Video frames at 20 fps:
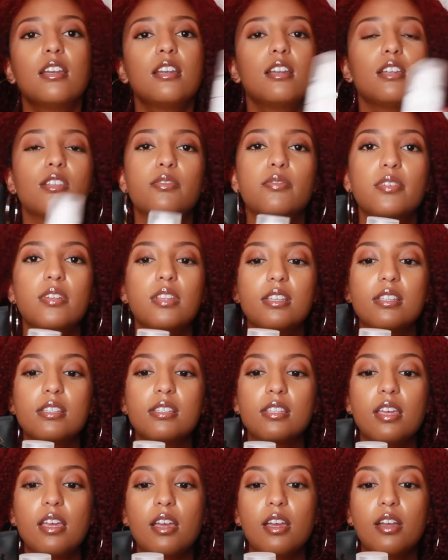it is for
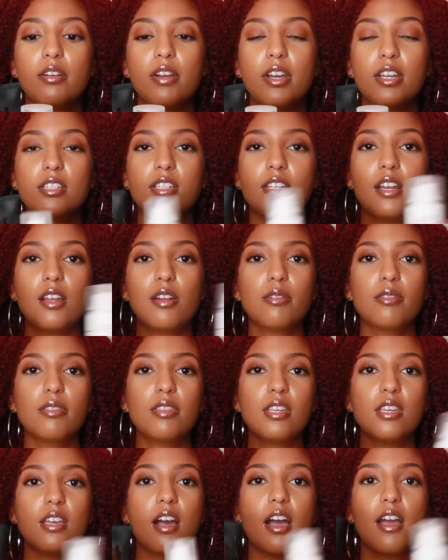this. Granted, I don't
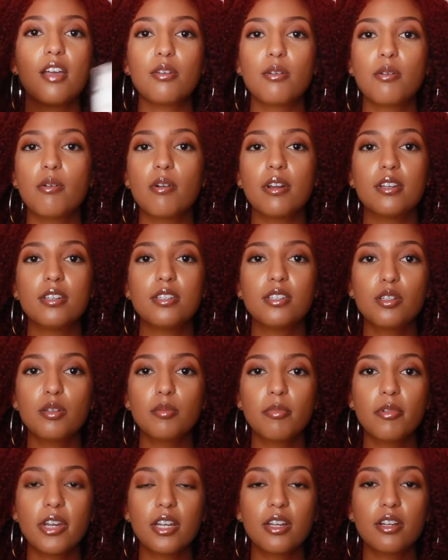think either or are deal
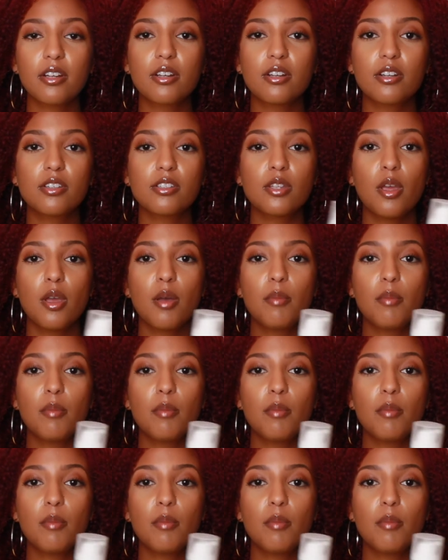breakers.